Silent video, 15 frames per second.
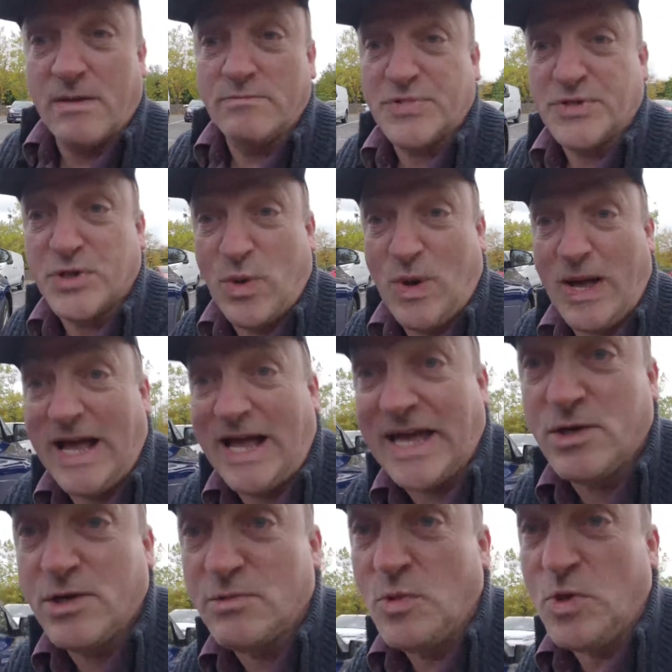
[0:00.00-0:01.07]
So I
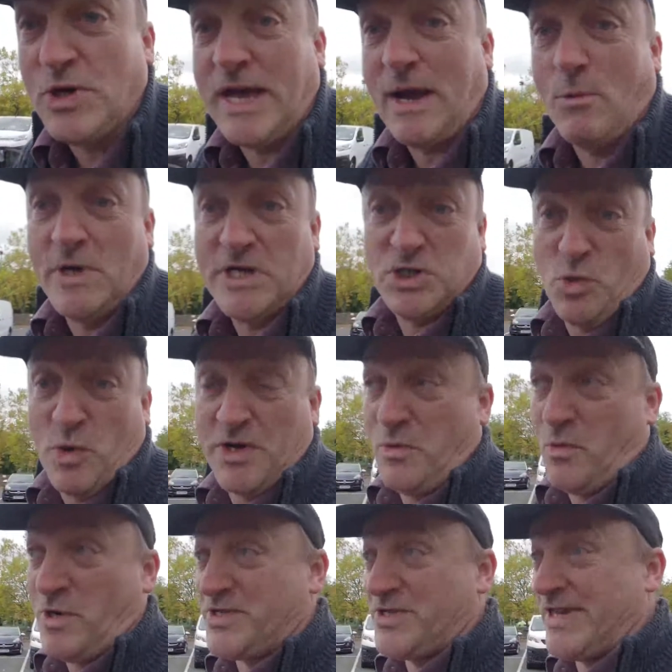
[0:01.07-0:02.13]
couldn't work out which one
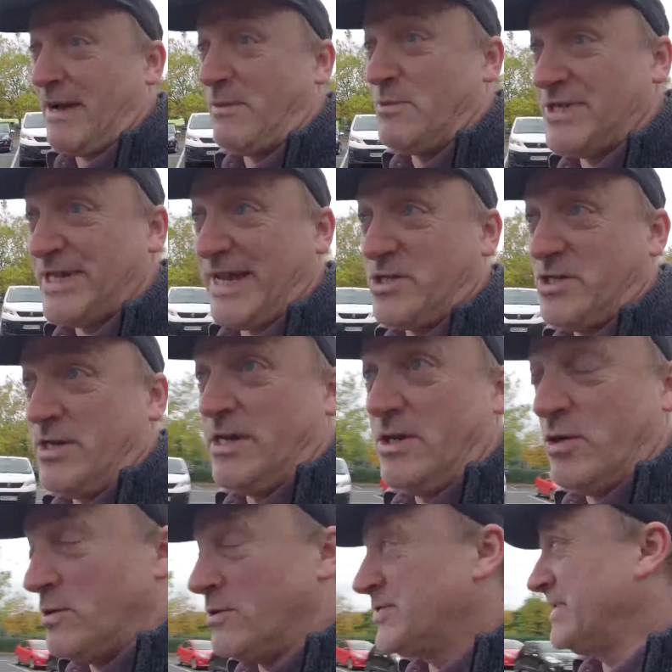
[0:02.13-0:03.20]
it was that was actually
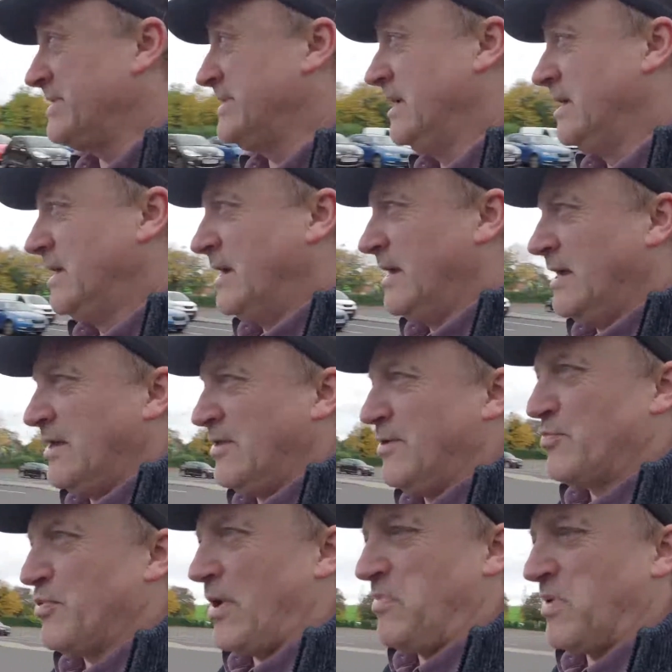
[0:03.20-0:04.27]
causing the
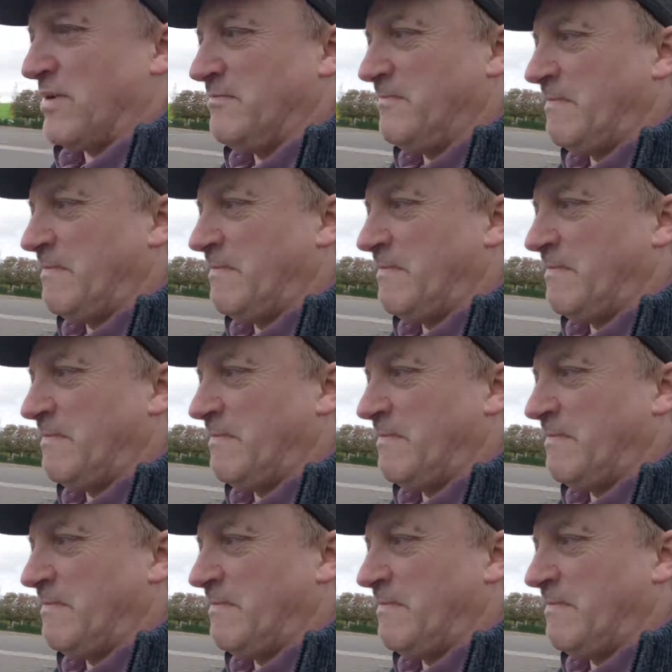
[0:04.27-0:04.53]
problem.